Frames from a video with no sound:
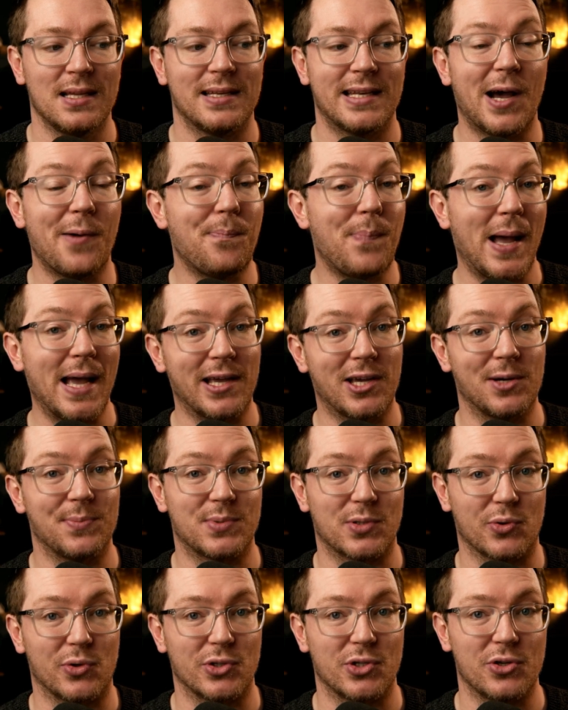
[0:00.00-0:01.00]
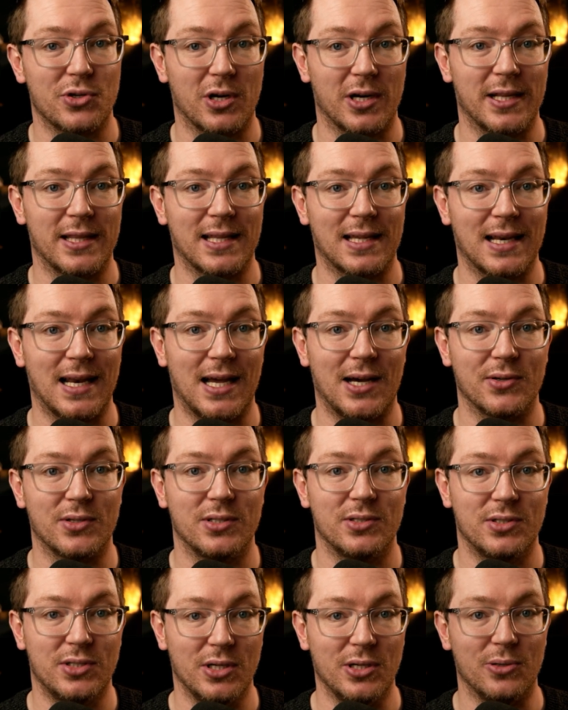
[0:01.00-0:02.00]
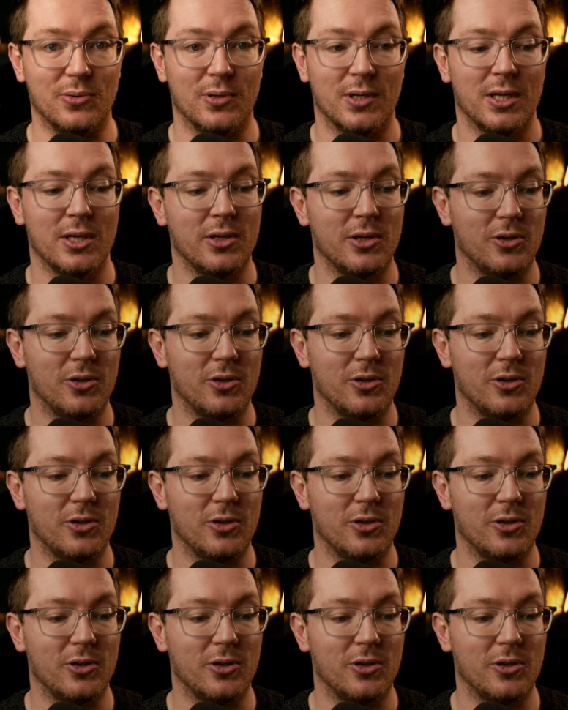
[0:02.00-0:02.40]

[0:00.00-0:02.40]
Now, backups are also done in the cloud too.